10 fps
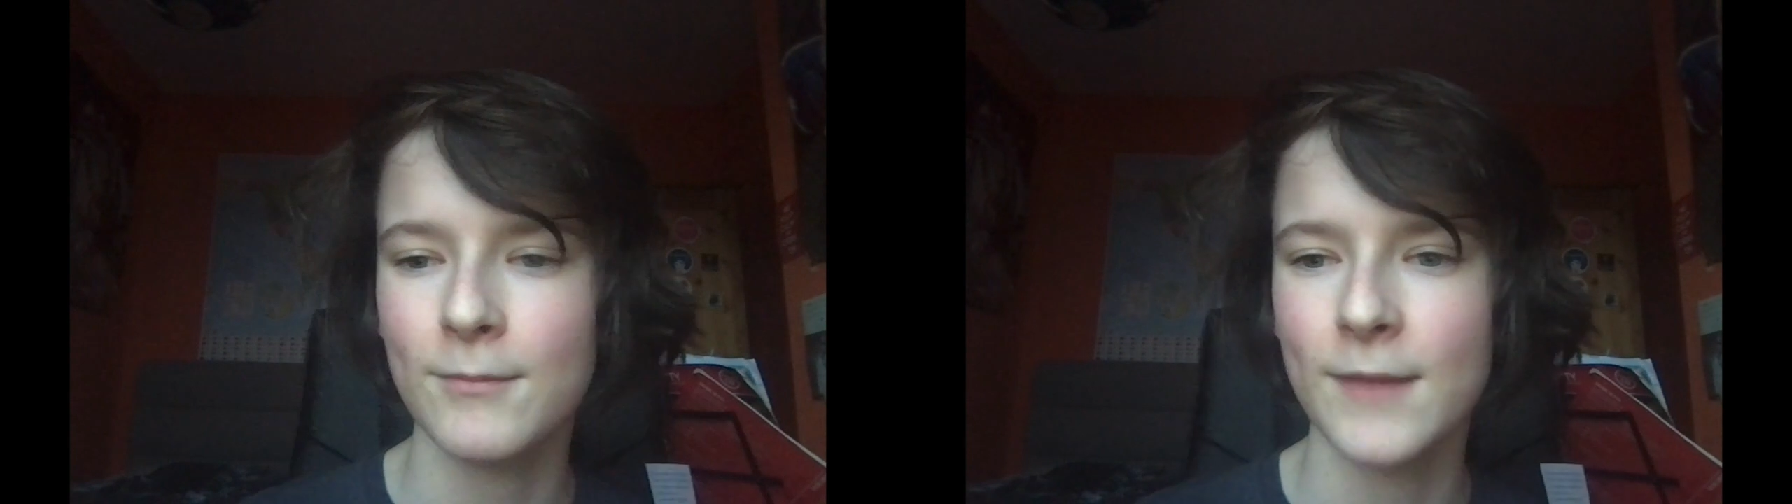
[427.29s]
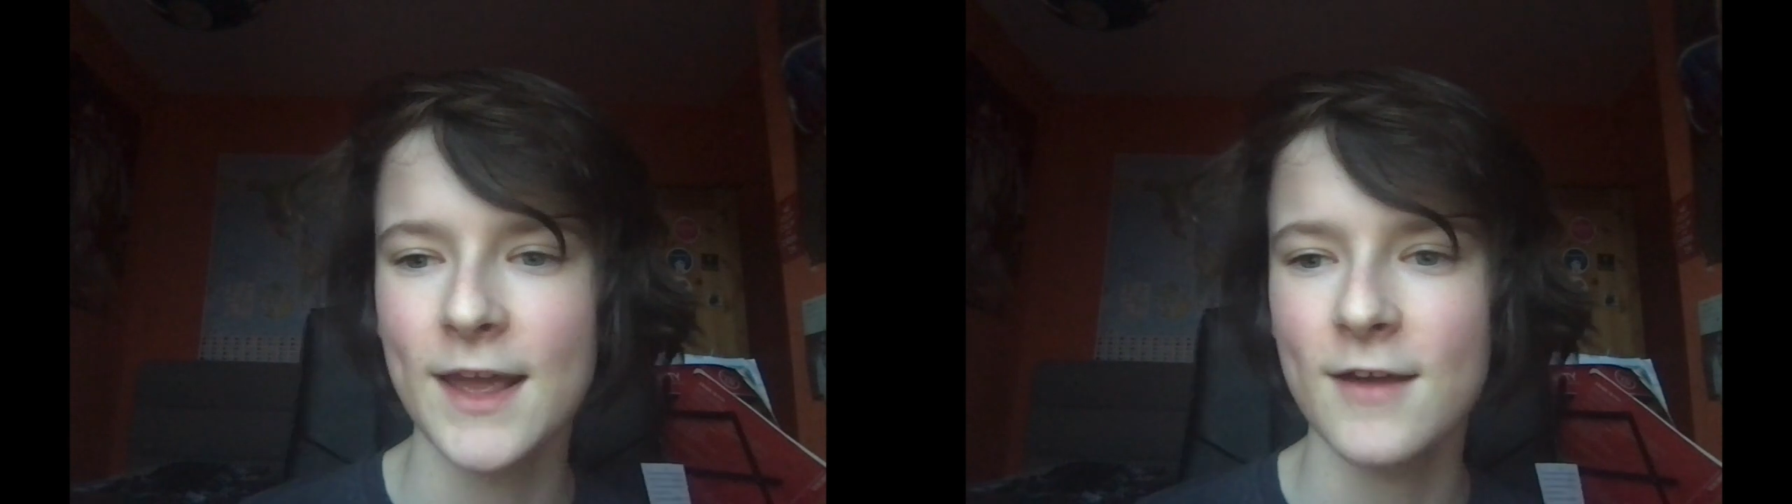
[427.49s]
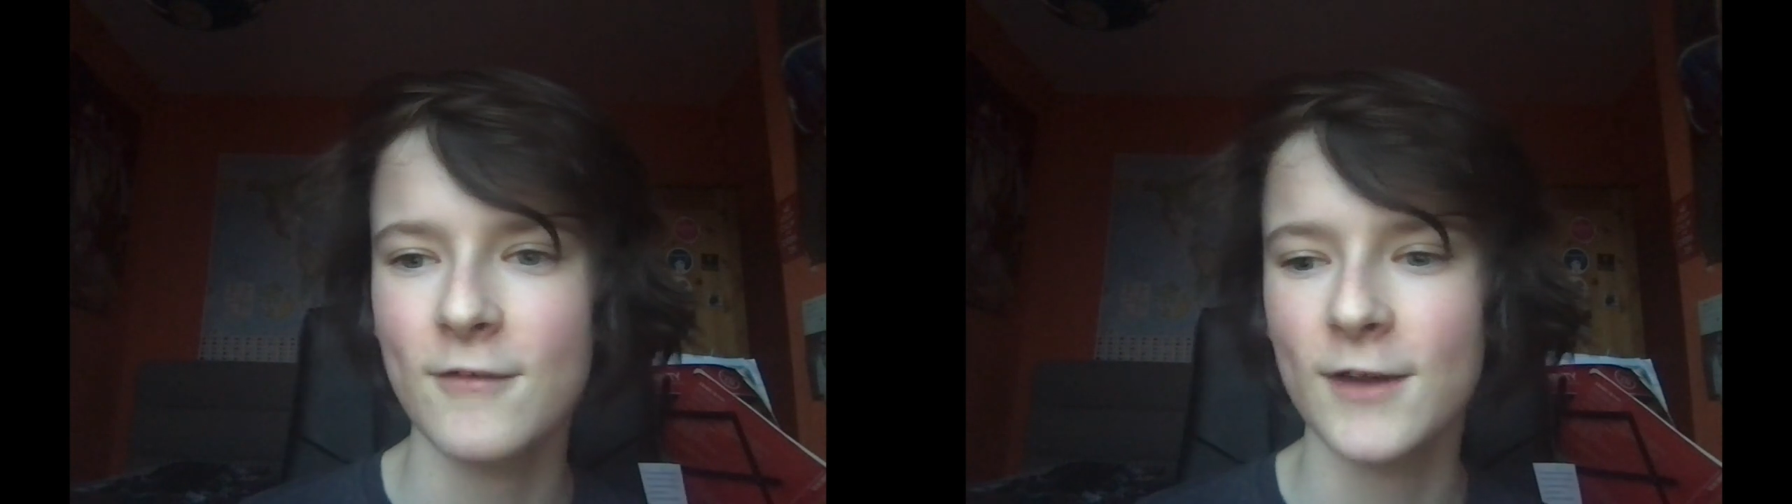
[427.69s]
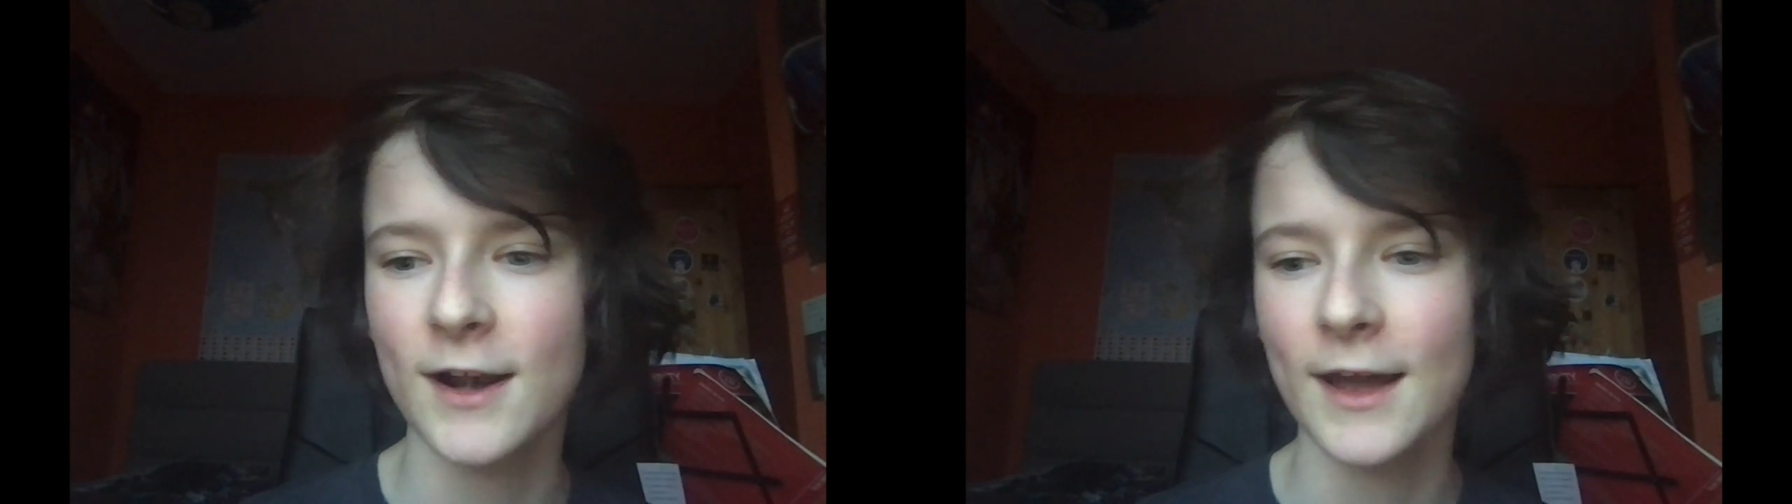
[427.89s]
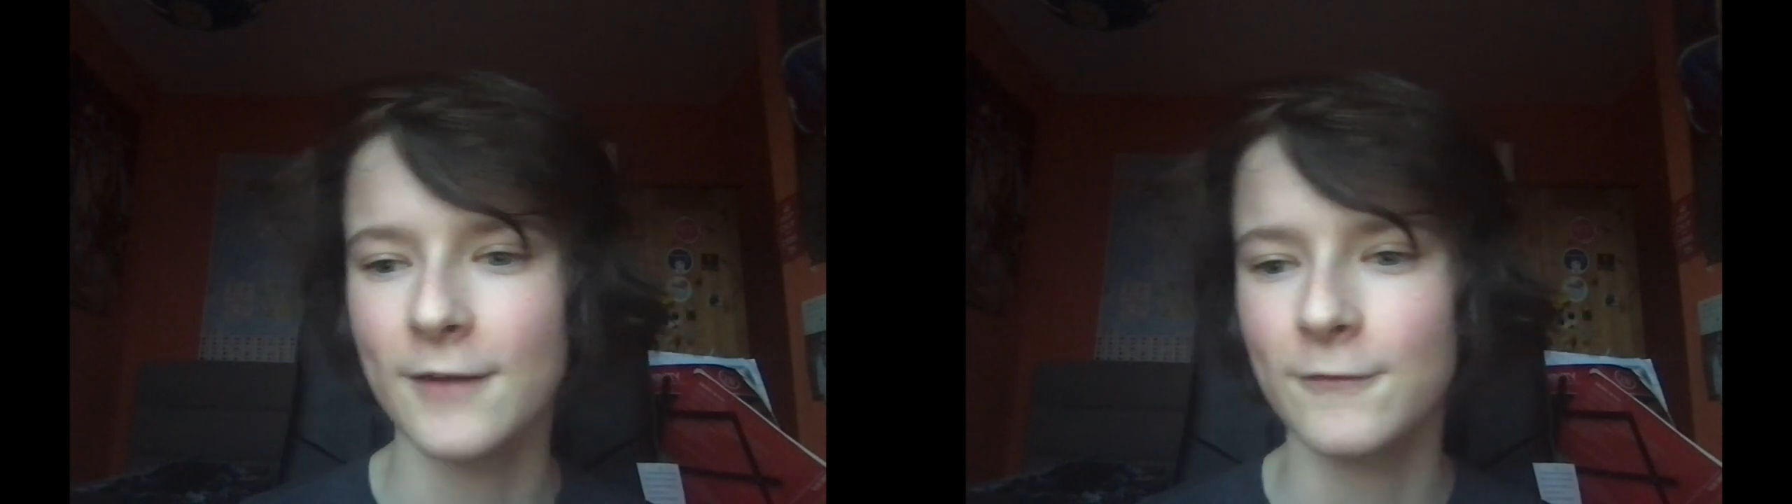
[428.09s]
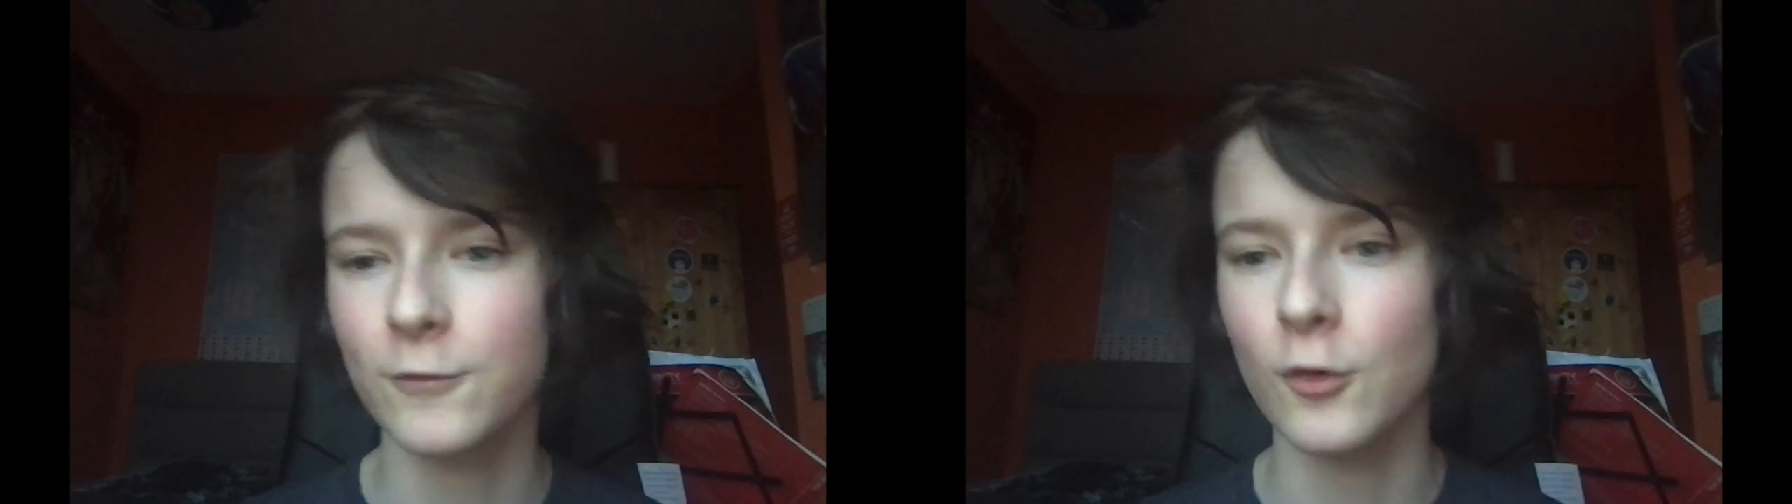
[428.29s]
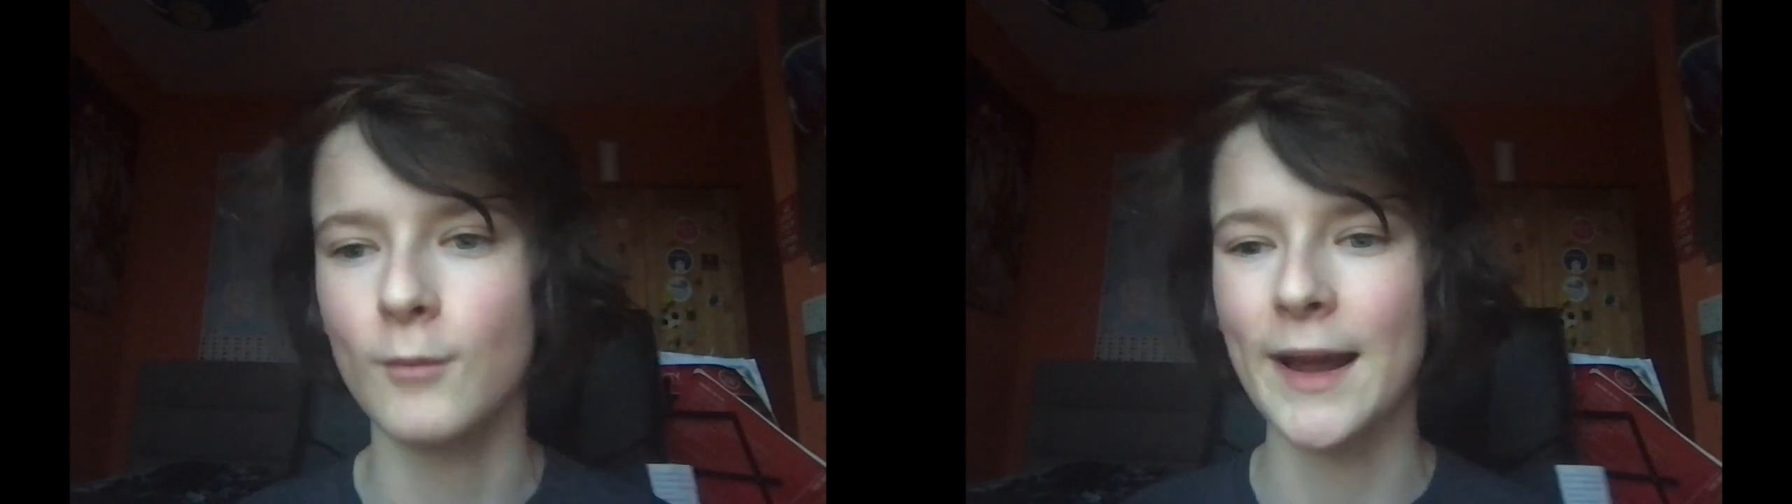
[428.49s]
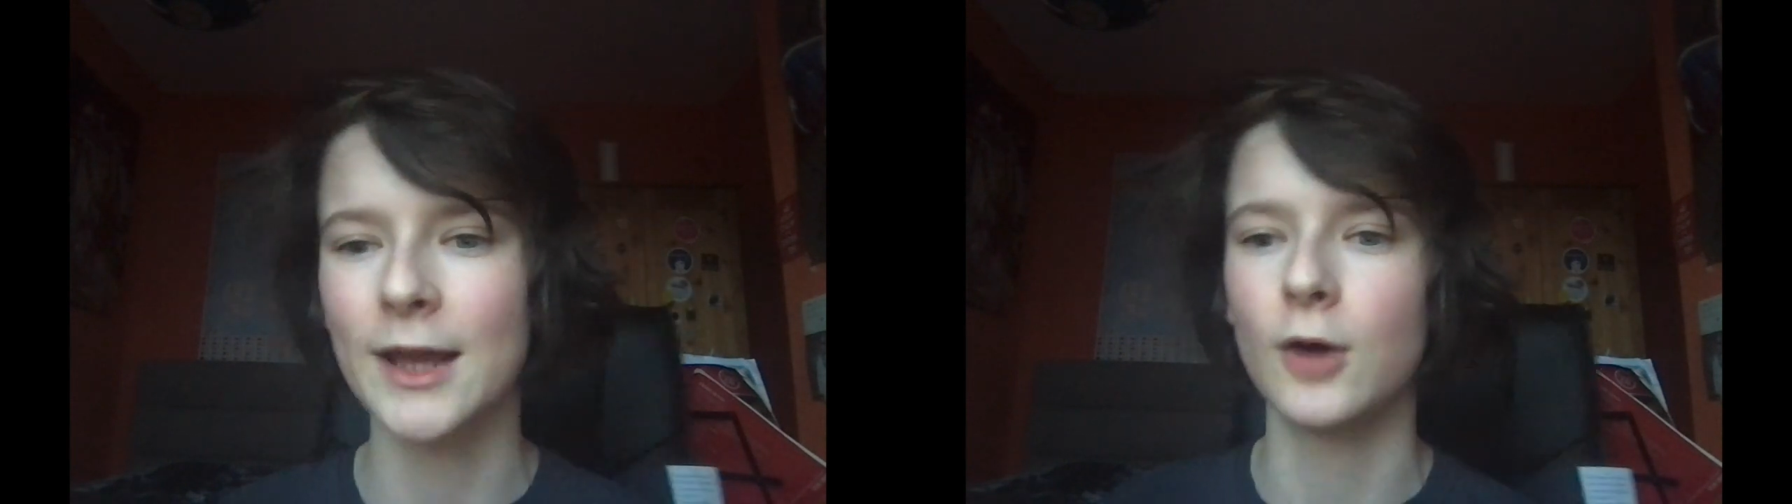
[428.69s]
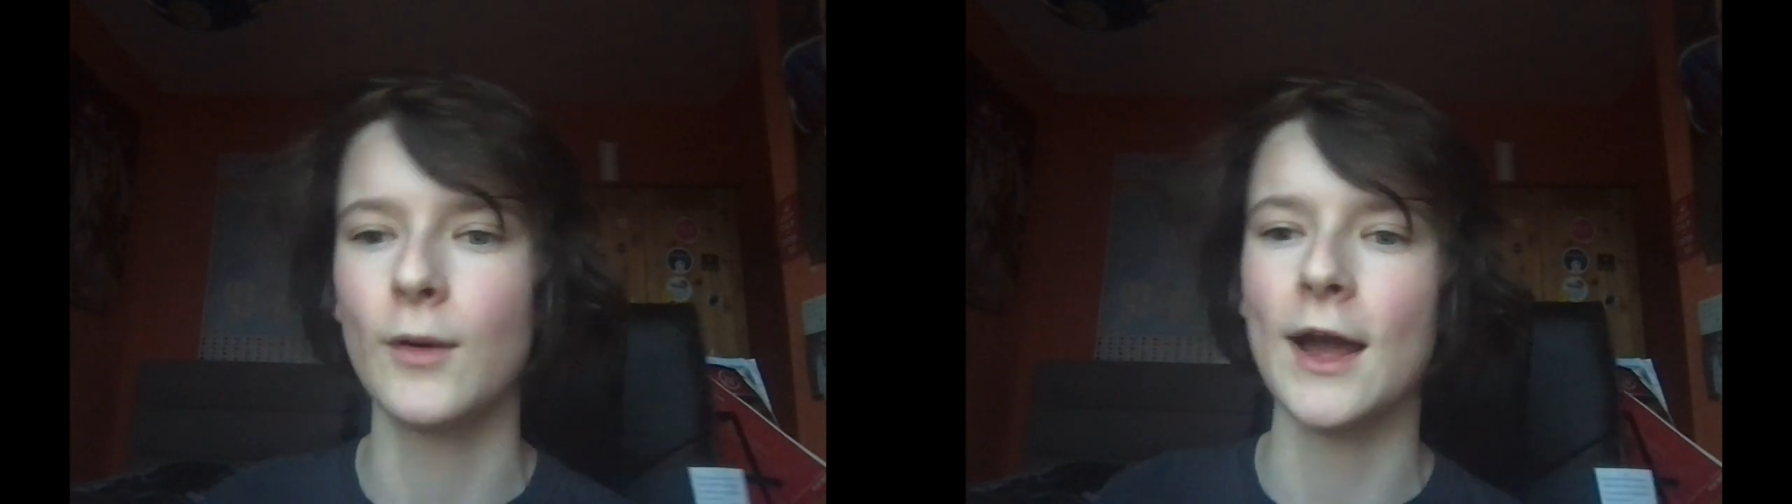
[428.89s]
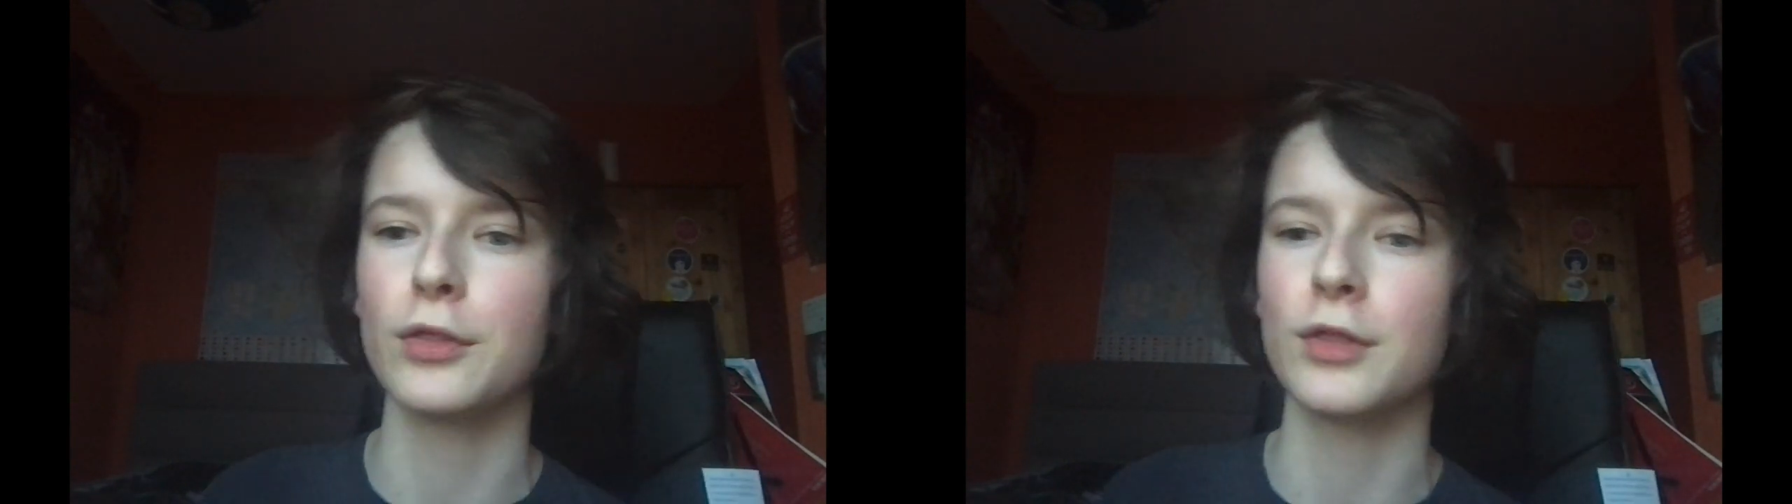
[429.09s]
native client for
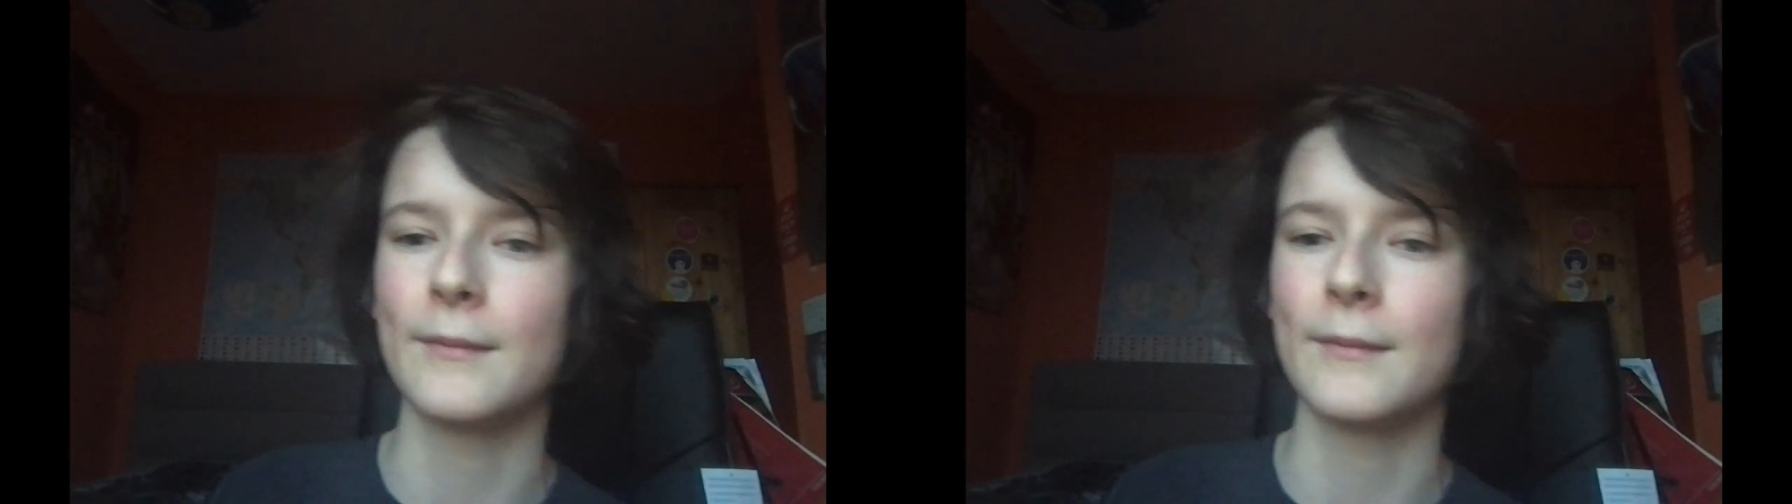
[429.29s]
macOS.